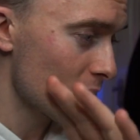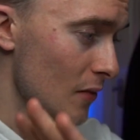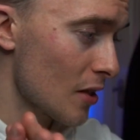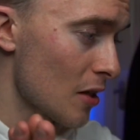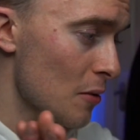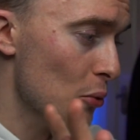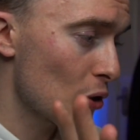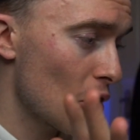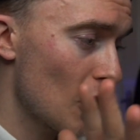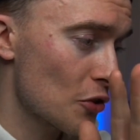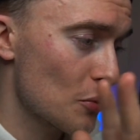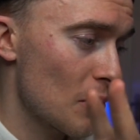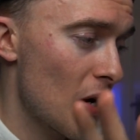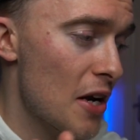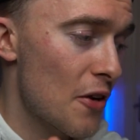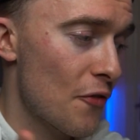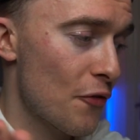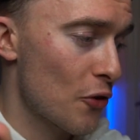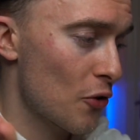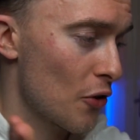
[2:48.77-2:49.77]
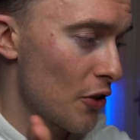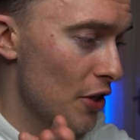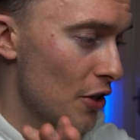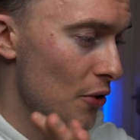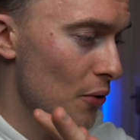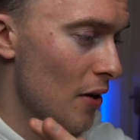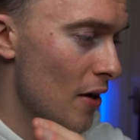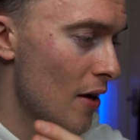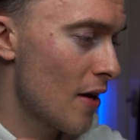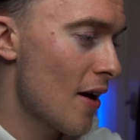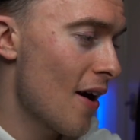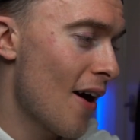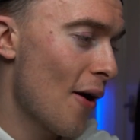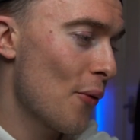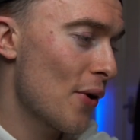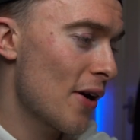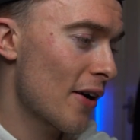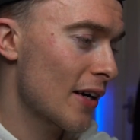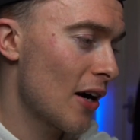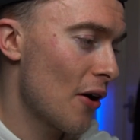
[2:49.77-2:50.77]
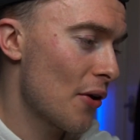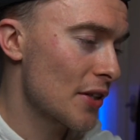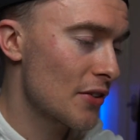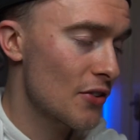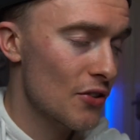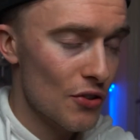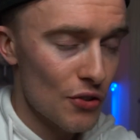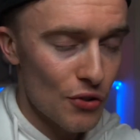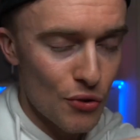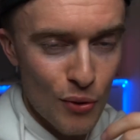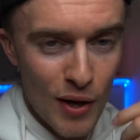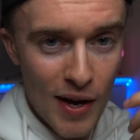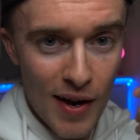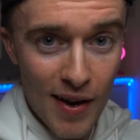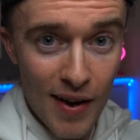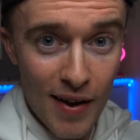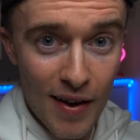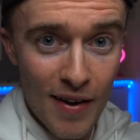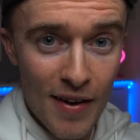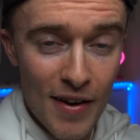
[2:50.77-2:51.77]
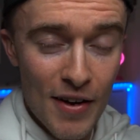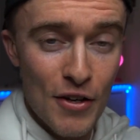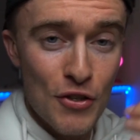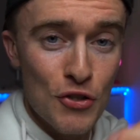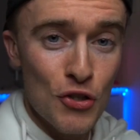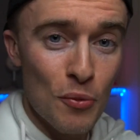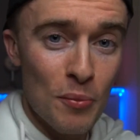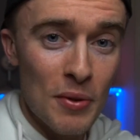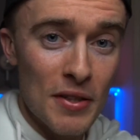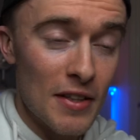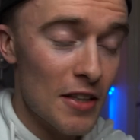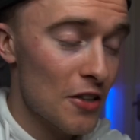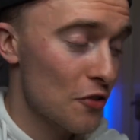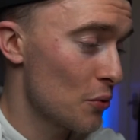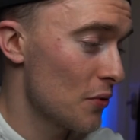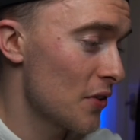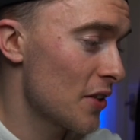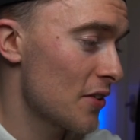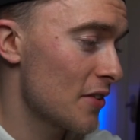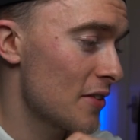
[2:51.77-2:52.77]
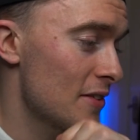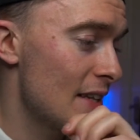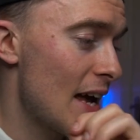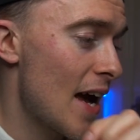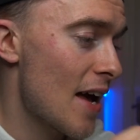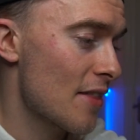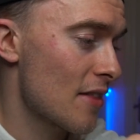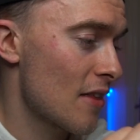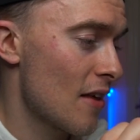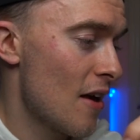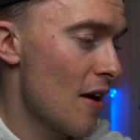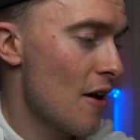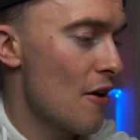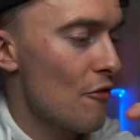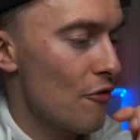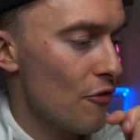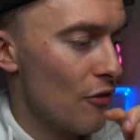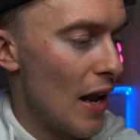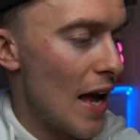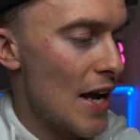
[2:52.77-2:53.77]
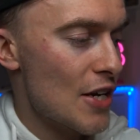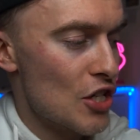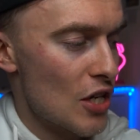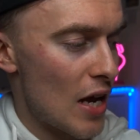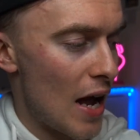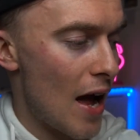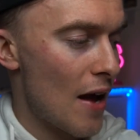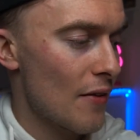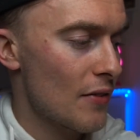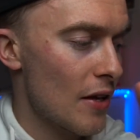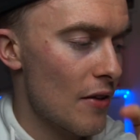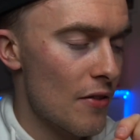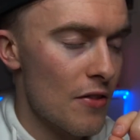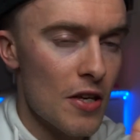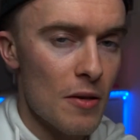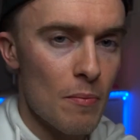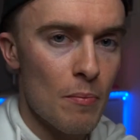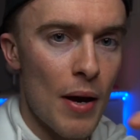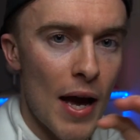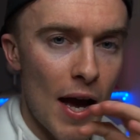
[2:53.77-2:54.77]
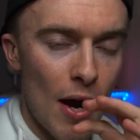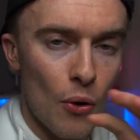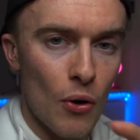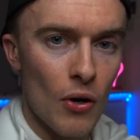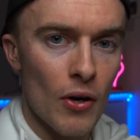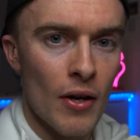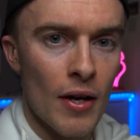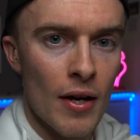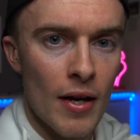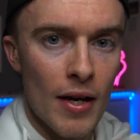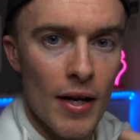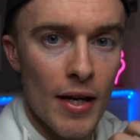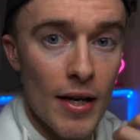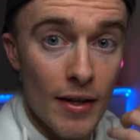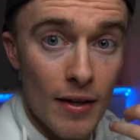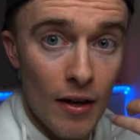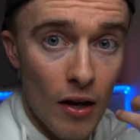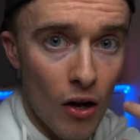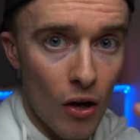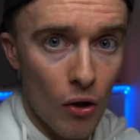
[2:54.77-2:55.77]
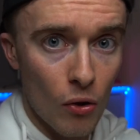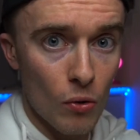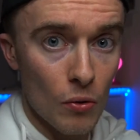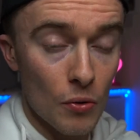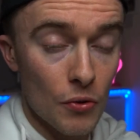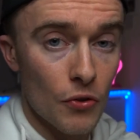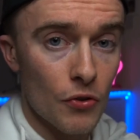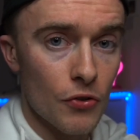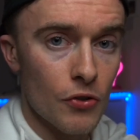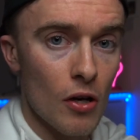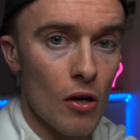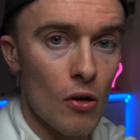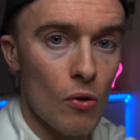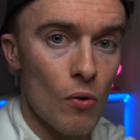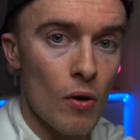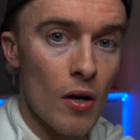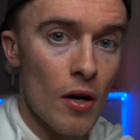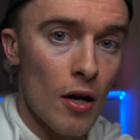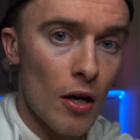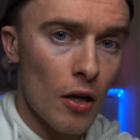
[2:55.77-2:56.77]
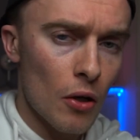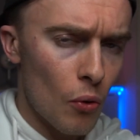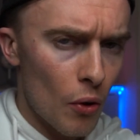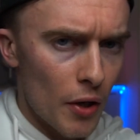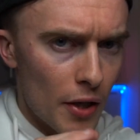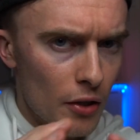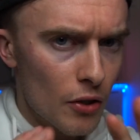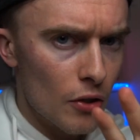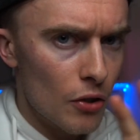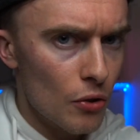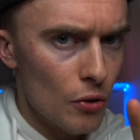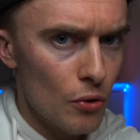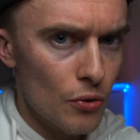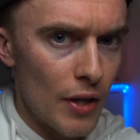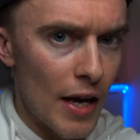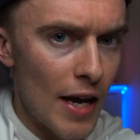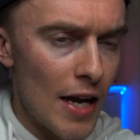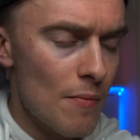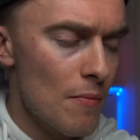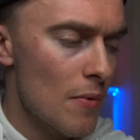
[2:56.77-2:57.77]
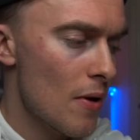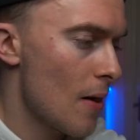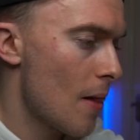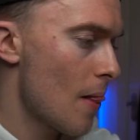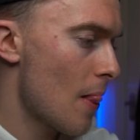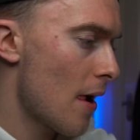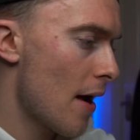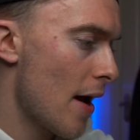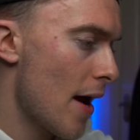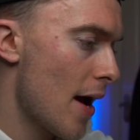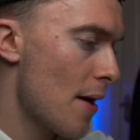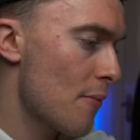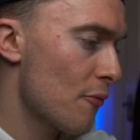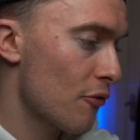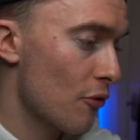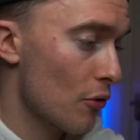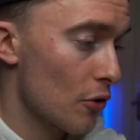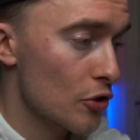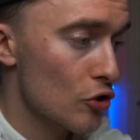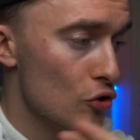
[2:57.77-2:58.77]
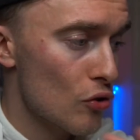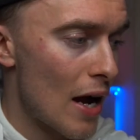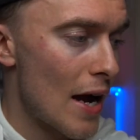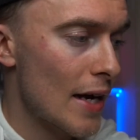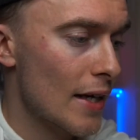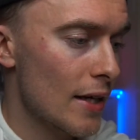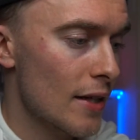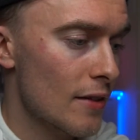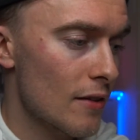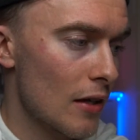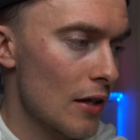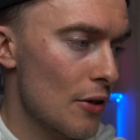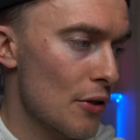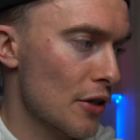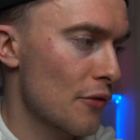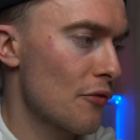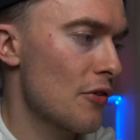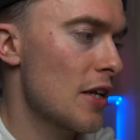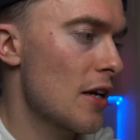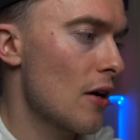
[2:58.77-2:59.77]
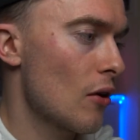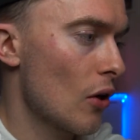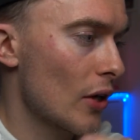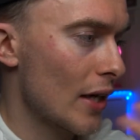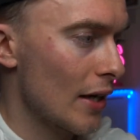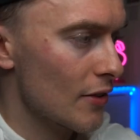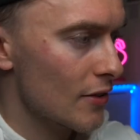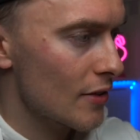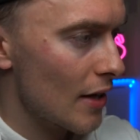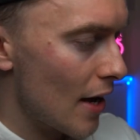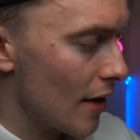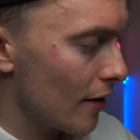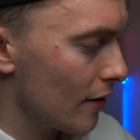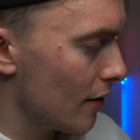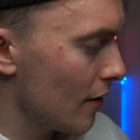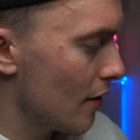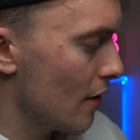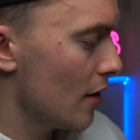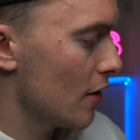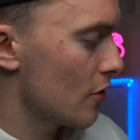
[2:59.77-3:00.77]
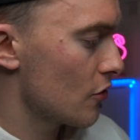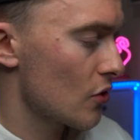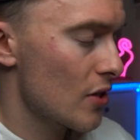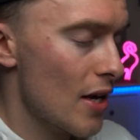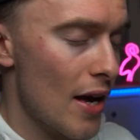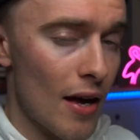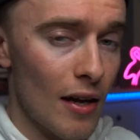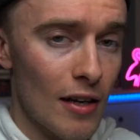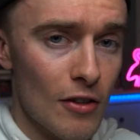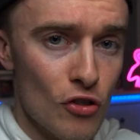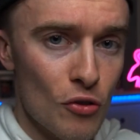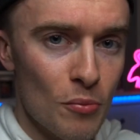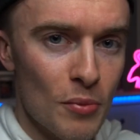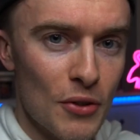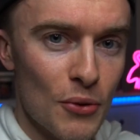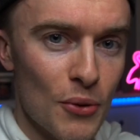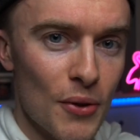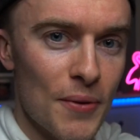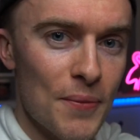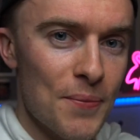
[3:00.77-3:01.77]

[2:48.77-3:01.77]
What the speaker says: But guys, without any further ado, we are going to jump into this one. This is Death, Flesh and the Power It Holds. So quite a cool name for a track. It's a lyric video, like I said. So yeah, let's jump into it.